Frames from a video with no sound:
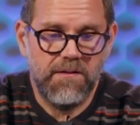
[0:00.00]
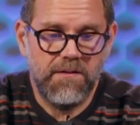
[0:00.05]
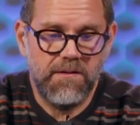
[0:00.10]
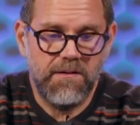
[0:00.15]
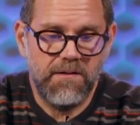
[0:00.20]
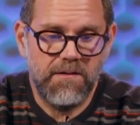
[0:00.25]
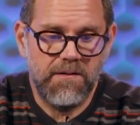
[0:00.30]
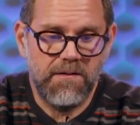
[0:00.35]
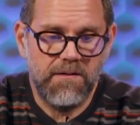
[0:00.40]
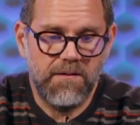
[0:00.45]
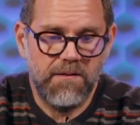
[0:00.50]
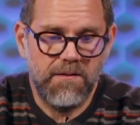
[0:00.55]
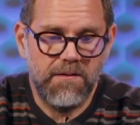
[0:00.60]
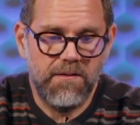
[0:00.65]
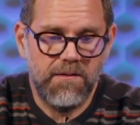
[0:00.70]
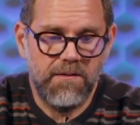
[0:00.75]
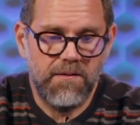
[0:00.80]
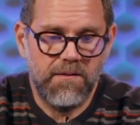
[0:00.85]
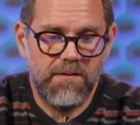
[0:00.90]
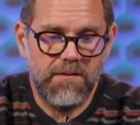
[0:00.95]

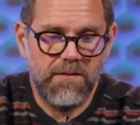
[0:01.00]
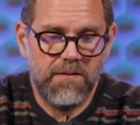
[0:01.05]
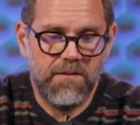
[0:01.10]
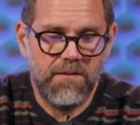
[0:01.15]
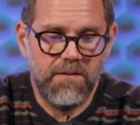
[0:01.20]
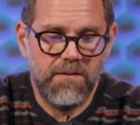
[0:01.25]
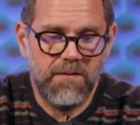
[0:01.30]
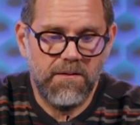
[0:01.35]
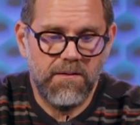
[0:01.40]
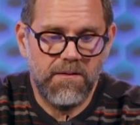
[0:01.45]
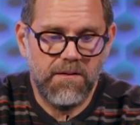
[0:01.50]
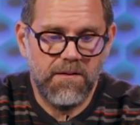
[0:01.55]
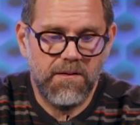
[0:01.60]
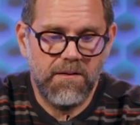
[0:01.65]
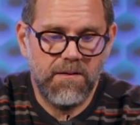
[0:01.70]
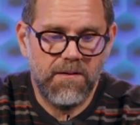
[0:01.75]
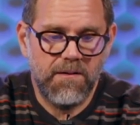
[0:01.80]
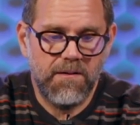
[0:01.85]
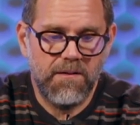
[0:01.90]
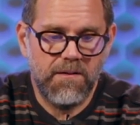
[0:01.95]

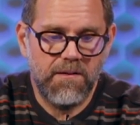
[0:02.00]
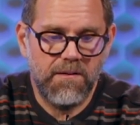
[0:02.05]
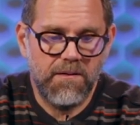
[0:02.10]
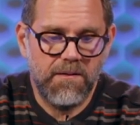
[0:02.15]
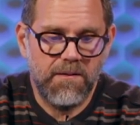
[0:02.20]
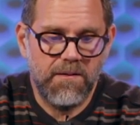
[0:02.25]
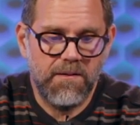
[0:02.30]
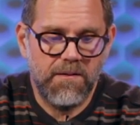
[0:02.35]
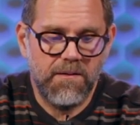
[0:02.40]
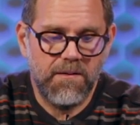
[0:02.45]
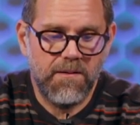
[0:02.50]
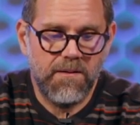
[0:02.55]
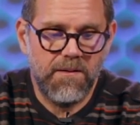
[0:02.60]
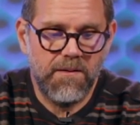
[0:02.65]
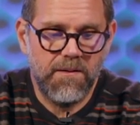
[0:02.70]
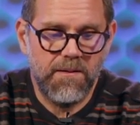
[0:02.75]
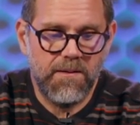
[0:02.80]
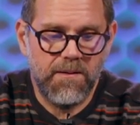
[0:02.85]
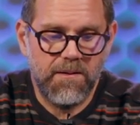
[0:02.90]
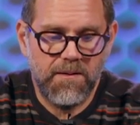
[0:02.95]

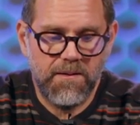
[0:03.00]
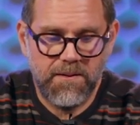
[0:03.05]
[no speech]